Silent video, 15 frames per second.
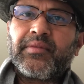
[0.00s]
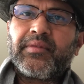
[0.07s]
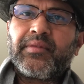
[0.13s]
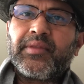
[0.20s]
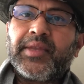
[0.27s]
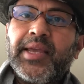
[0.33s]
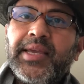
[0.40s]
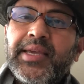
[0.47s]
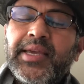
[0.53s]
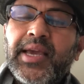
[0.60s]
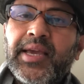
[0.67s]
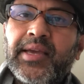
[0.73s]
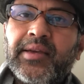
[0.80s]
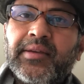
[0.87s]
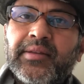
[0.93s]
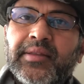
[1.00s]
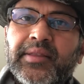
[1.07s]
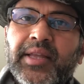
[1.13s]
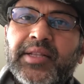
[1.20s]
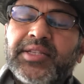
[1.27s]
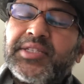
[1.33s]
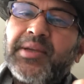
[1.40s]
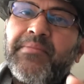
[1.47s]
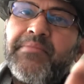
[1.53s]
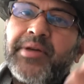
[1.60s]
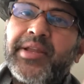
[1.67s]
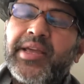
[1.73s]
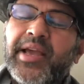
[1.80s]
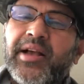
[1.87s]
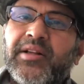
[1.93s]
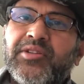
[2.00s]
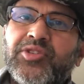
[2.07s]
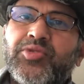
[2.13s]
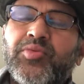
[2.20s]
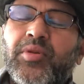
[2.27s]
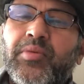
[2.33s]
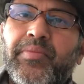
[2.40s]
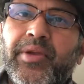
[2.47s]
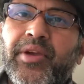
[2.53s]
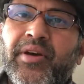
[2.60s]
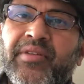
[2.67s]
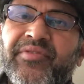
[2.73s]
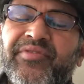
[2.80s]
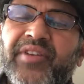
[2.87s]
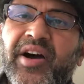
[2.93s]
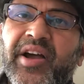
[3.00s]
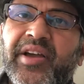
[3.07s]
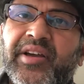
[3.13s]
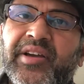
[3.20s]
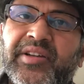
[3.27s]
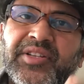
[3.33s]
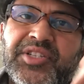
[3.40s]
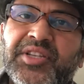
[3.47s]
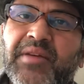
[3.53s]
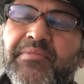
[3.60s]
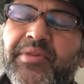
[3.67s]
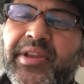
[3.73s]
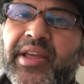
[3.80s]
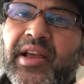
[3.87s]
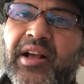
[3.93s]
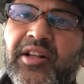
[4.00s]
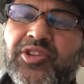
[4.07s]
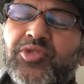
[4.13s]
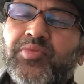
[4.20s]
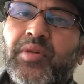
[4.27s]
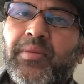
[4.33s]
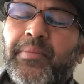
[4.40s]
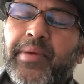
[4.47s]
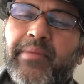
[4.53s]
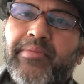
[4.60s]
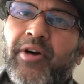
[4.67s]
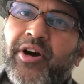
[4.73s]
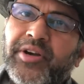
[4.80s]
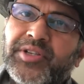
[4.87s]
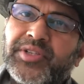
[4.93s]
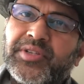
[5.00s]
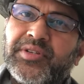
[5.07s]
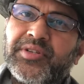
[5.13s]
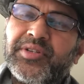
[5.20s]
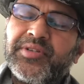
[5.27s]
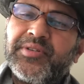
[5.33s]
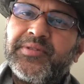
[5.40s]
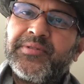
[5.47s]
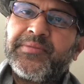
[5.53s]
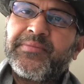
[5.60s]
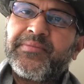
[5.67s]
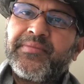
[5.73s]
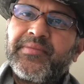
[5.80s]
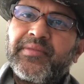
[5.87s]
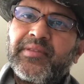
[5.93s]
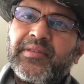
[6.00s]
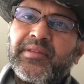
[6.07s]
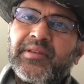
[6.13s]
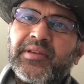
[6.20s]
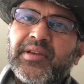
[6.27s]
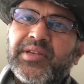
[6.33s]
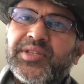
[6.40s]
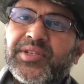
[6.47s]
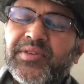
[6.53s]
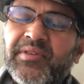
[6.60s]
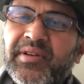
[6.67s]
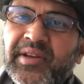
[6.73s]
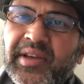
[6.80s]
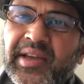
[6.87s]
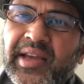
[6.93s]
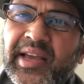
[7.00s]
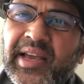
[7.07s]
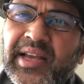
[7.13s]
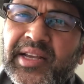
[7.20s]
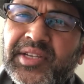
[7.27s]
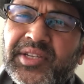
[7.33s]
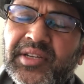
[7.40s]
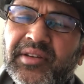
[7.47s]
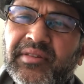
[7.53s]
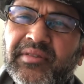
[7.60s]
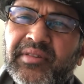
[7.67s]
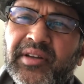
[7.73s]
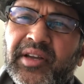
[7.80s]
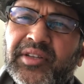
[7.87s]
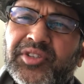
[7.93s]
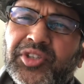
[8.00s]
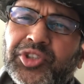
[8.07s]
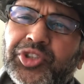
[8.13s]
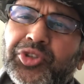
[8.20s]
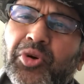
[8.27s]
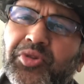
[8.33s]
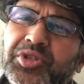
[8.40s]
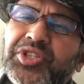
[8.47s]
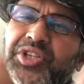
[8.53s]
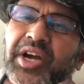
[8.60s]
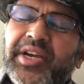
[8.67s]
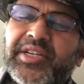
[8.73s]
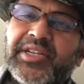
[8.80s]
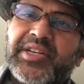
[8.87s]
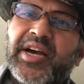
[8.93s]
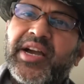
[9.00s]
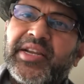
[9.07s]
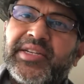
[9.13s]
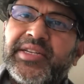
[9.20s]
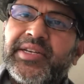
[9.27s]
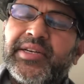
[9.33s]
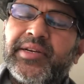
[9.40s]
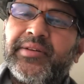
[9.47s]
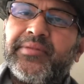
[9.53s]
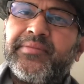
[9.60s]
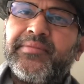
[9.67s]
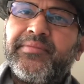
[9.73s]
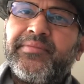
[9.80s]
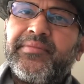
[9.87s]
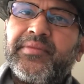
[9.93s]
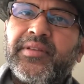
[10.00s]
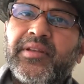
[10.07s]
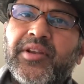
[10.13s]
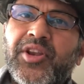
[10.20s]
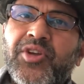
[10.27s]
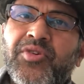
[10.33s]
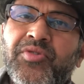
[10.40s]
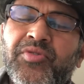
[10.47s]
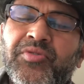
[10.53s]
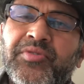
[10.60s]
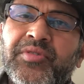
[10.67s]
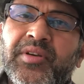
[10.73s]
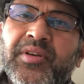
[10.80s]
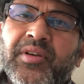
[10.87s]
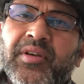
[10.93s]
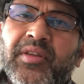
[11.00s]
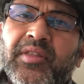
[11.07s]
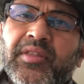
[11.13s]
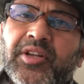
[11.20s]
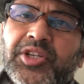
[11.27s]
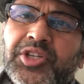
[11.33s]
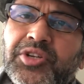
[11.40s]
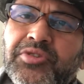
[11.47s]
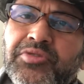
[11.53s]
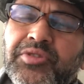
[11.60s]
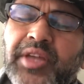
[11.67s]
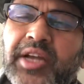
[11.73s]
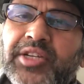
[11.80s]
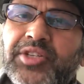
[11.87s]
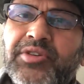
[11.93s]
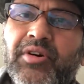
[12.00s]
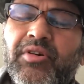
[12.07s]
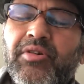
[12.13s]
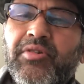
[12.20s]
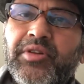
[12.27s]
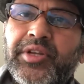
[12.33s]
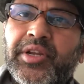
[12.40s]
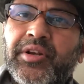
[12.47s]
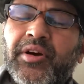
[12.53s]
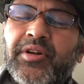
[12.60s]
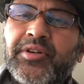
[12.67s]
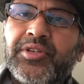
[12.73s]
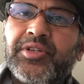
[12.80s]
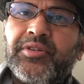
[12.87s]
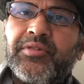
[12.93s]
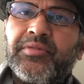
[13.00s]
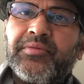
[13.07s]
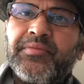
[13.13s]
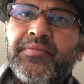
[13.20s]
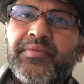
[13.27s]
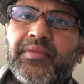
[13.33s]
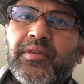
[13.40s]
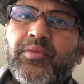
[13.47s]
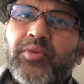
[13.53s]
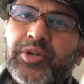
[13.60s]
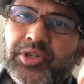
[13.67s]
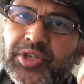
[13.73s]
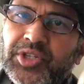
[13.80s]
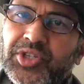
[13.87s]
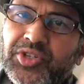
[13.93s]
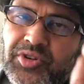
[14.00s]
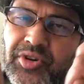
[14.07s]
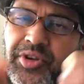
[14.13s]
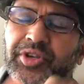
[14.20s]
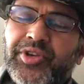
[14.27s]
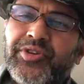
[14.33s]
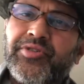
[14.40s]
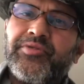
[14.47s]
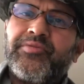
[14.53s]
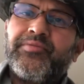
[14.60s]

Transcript: thinking that somebody else will be on fire and somebody else will be poisoned is a, is a, is a short-sighted idea. No, the two that you're holding on to will destroy you.